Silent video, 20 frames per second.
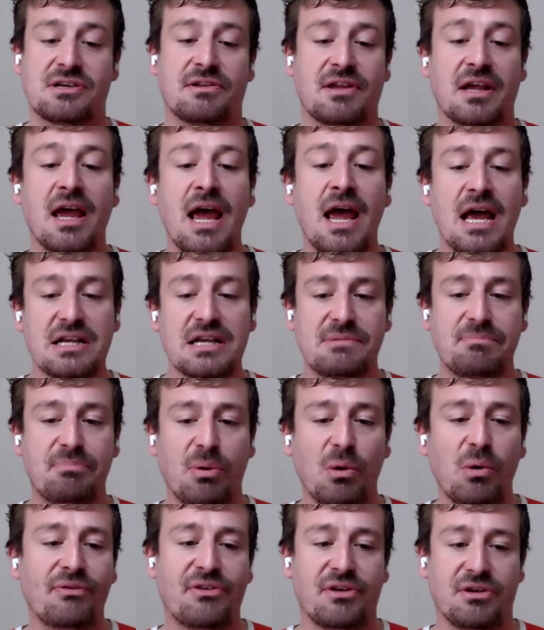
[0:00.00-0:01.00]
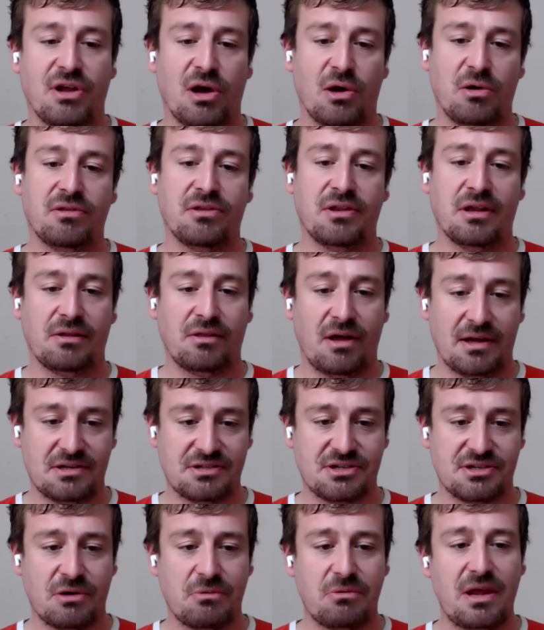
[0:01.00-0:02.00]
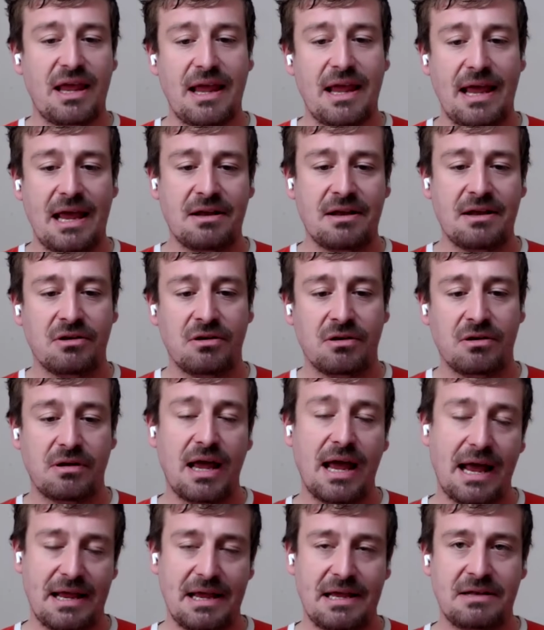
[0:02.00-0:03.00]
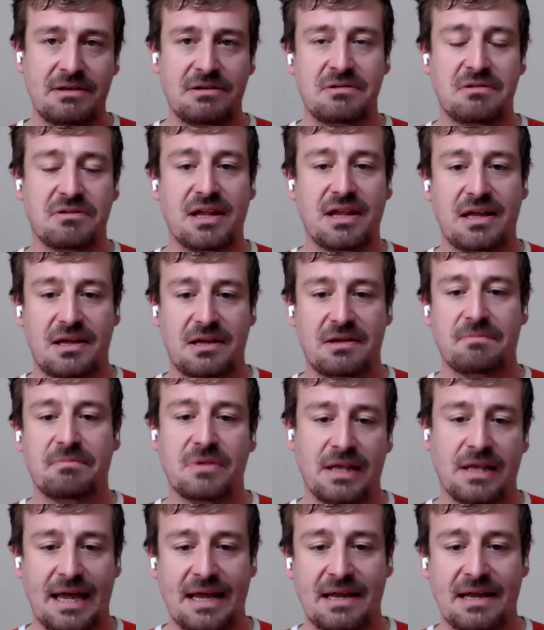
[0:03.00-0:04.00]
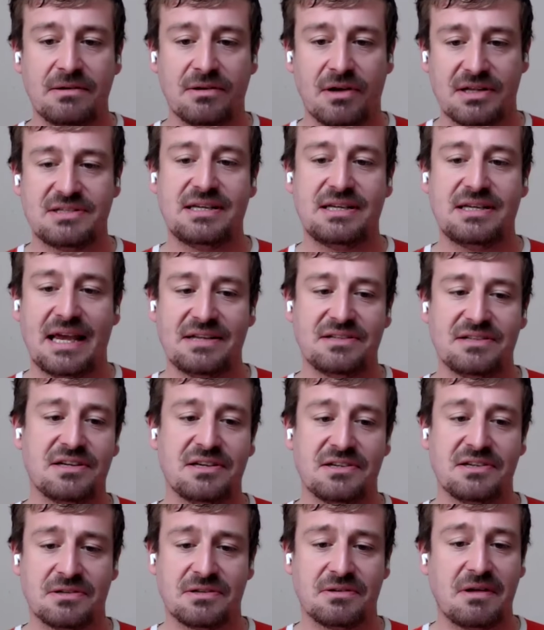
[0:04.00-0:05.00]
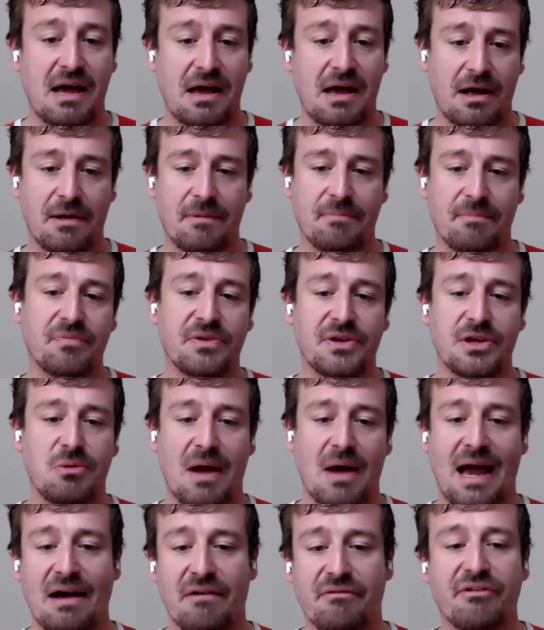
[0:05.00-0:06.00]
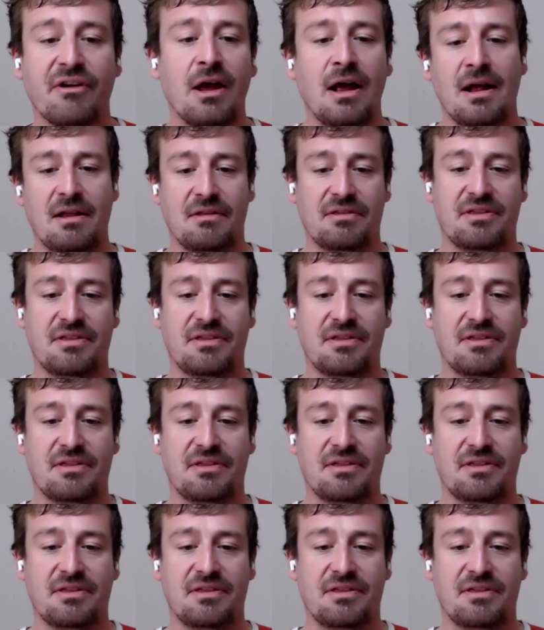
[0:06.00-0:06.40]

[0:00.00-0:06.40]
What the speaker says: I think it's important to note that like so in the late 1980s, and you have